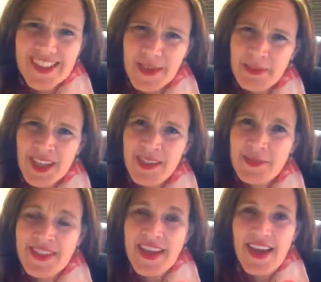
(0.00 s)

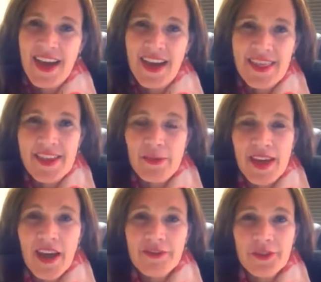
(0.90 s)
Sometimes I think we
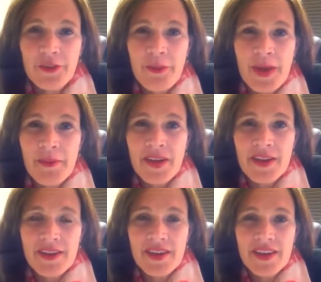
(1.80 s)
have to
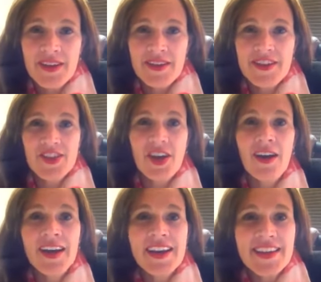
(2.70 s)
remember the
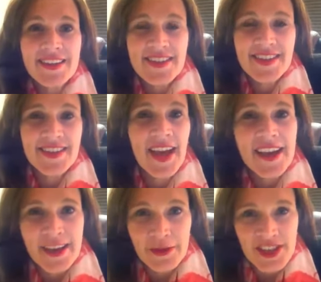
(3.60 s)
Chinese
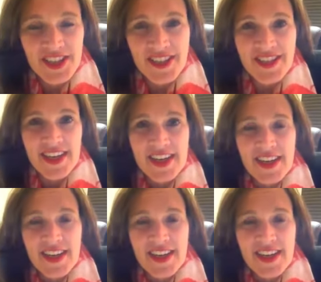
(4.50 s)
saying, which is